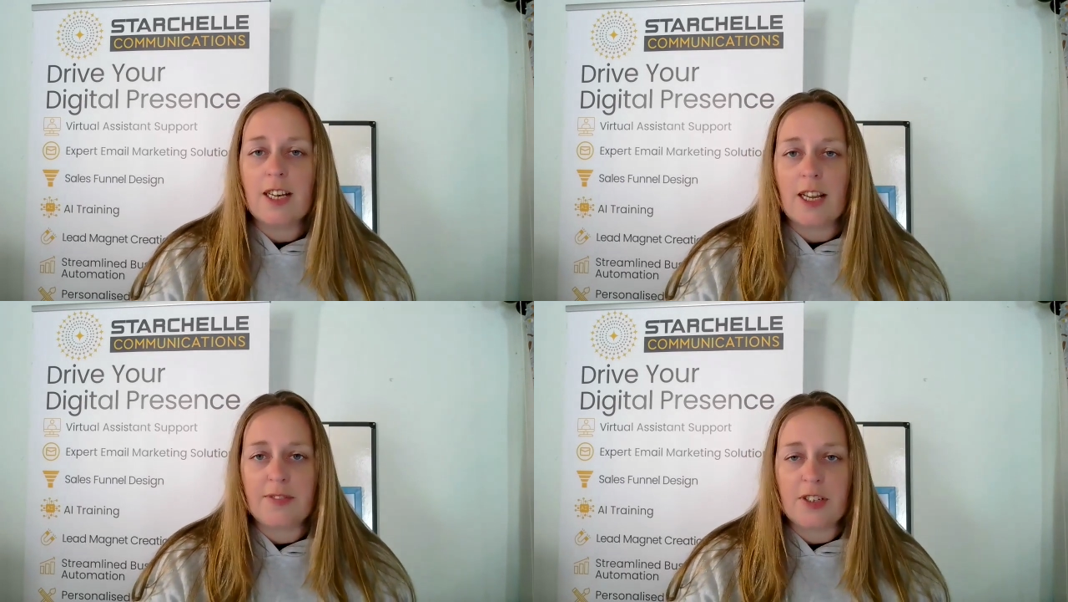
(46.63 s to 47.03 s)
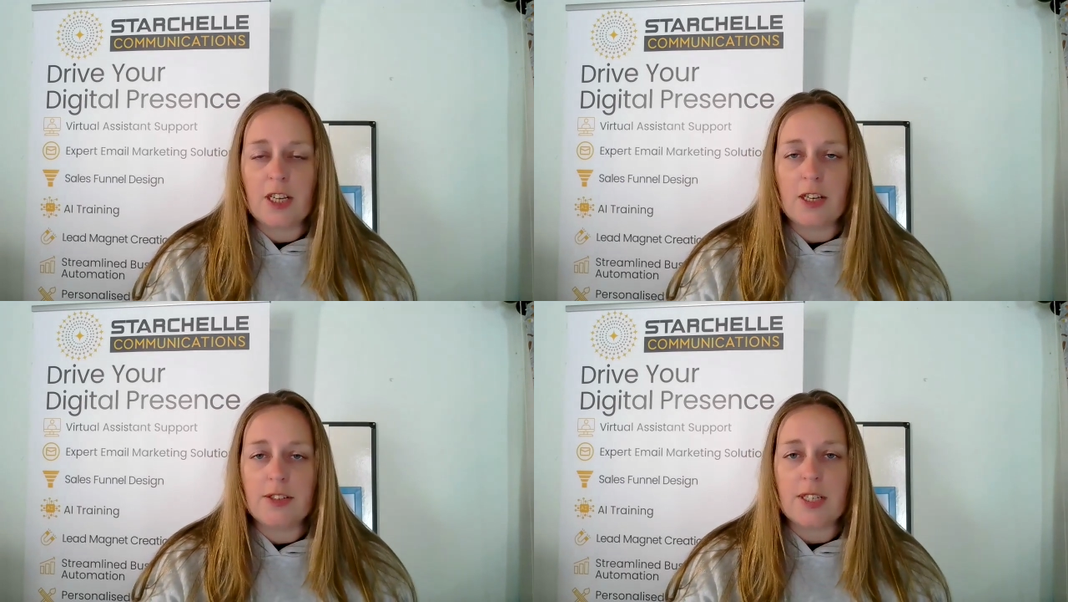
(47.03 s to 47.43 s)
like
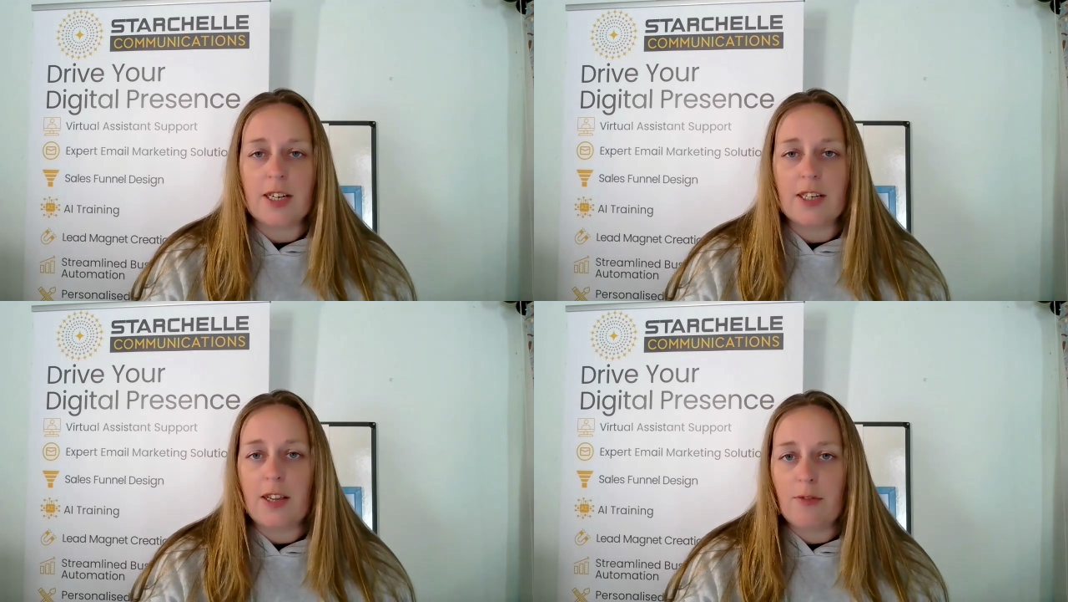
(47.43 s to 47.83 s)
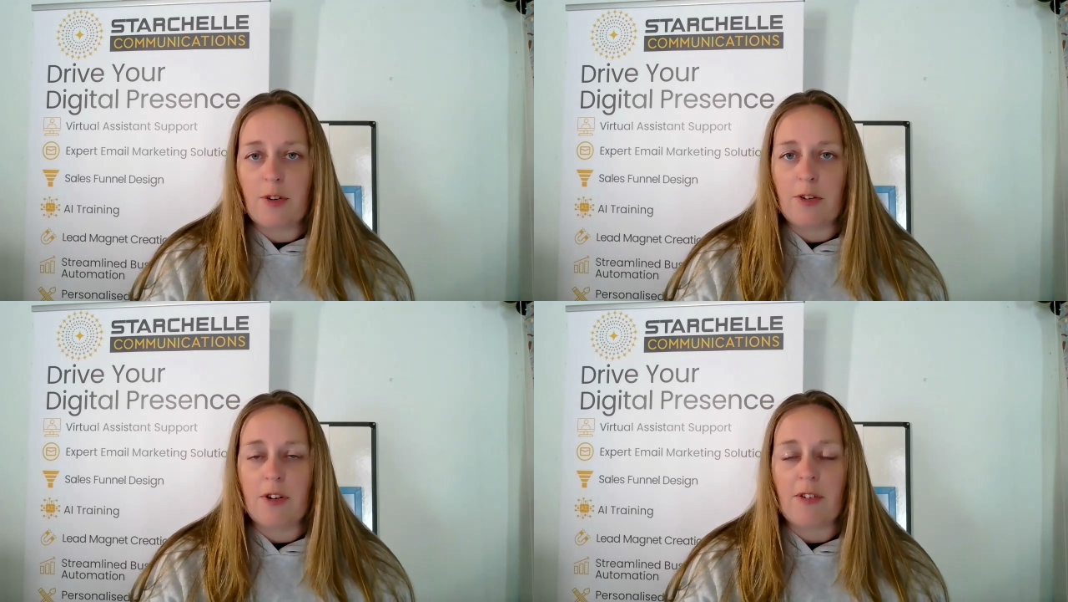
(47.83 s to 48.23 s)
videos and
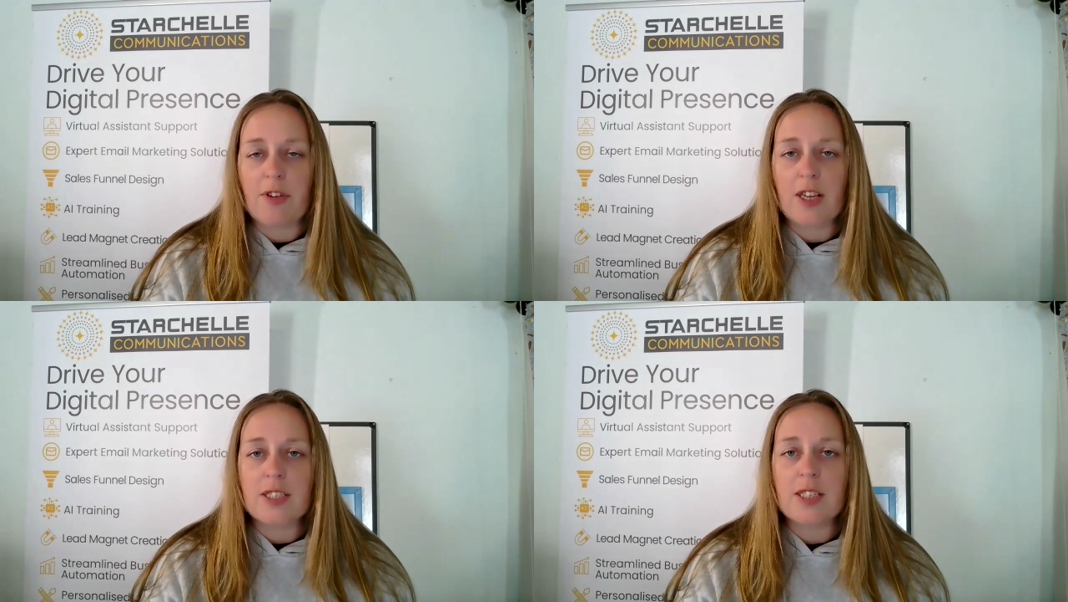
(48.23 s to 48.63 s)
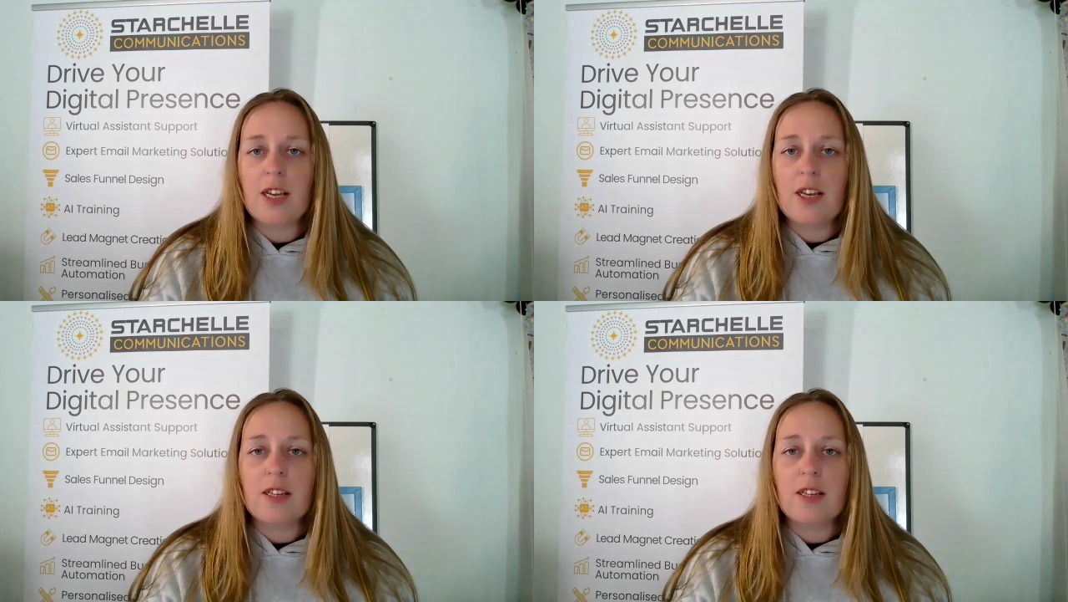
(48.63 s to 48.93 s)
infographics.